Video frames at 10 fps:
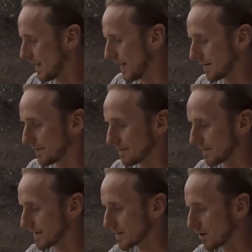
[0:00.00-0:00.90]
And
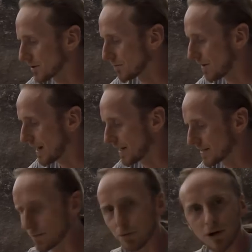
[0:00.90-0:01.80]
that's also why
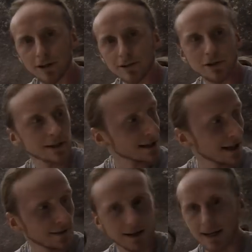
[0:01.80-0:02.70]
it's important to
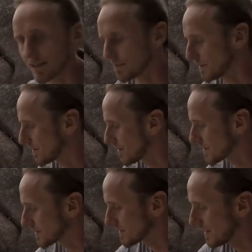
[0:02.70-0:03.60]
extend the legs
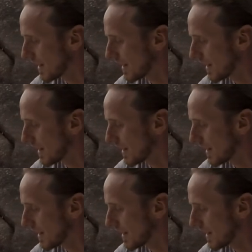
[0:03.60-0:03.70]
because